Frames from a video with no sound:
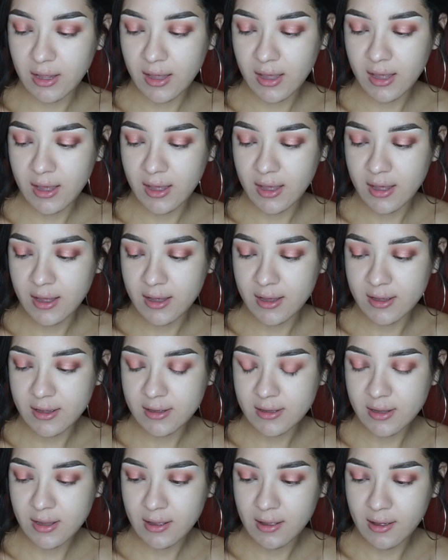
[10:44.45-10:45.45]

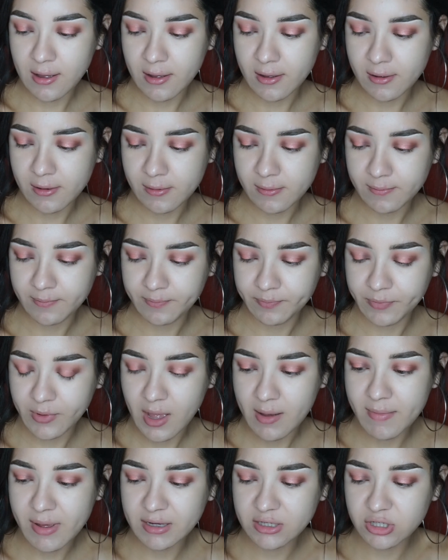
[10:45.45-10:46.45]
And um,
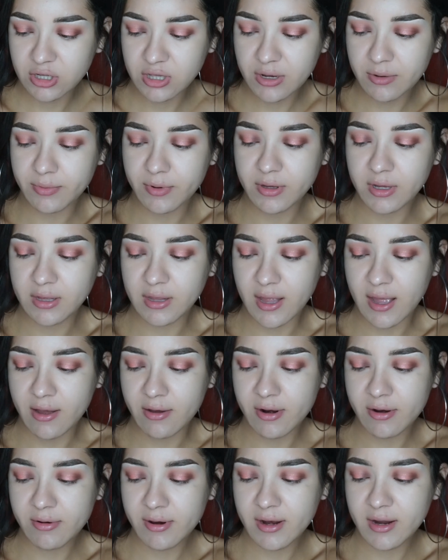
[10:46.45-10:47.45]
I'm actually running
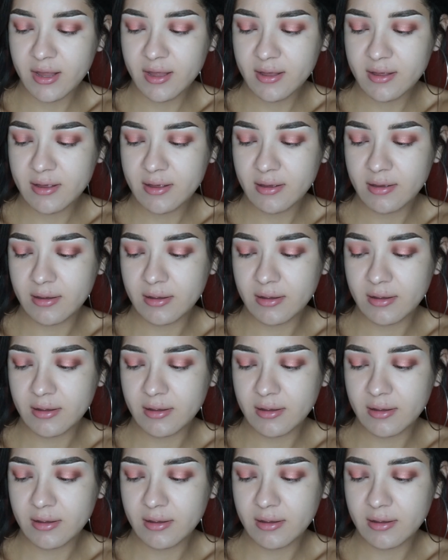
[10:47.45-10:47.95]
out already.